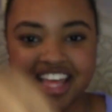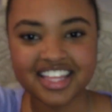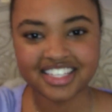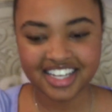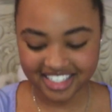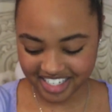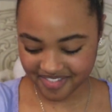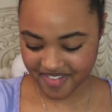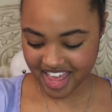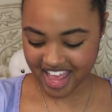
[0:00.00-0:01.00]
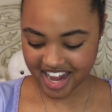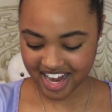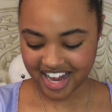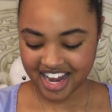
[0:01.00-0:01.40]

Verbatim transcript: Now that song's stuck in my head.